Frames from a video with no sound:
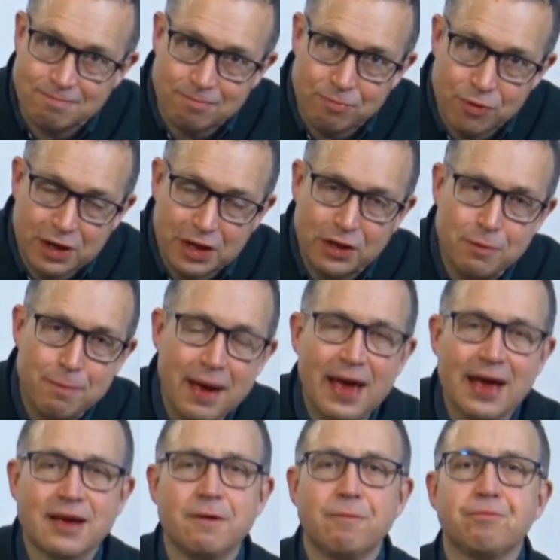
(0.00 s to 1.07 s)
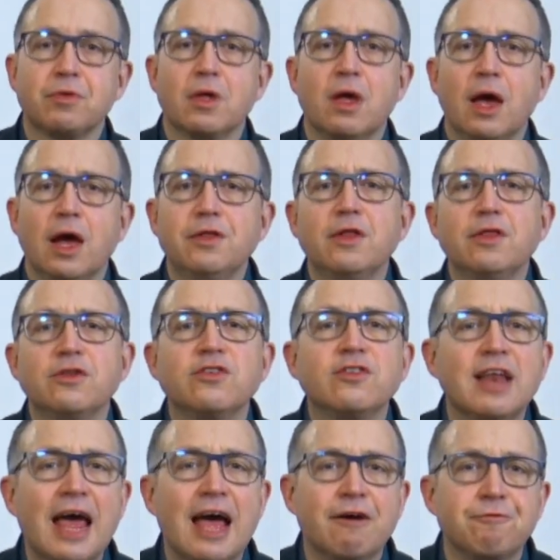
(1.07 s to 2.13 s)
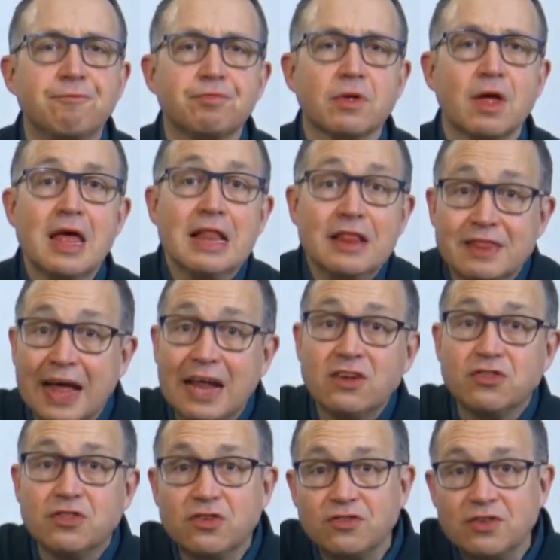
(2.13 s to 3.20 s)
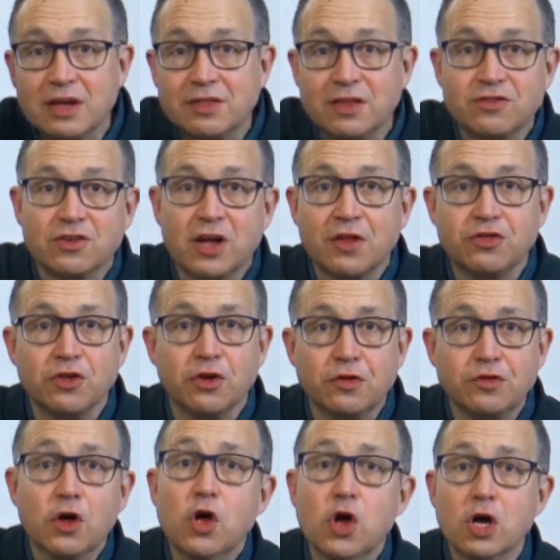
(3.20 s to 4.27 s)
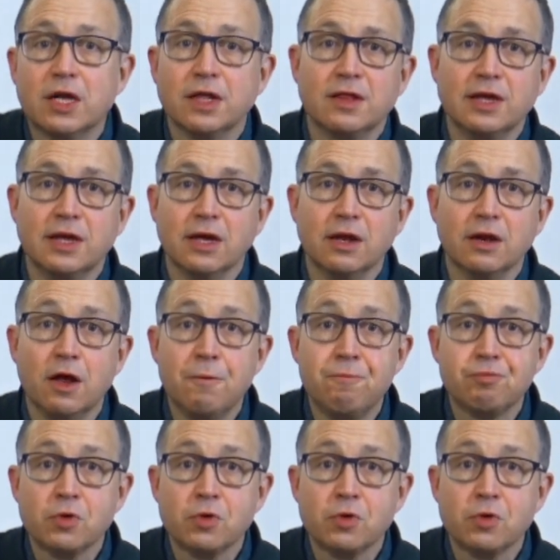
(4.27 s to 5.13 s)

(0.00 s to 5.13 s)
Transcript: bringing you back. And then the staff. That's the stick that's got the hook at the end.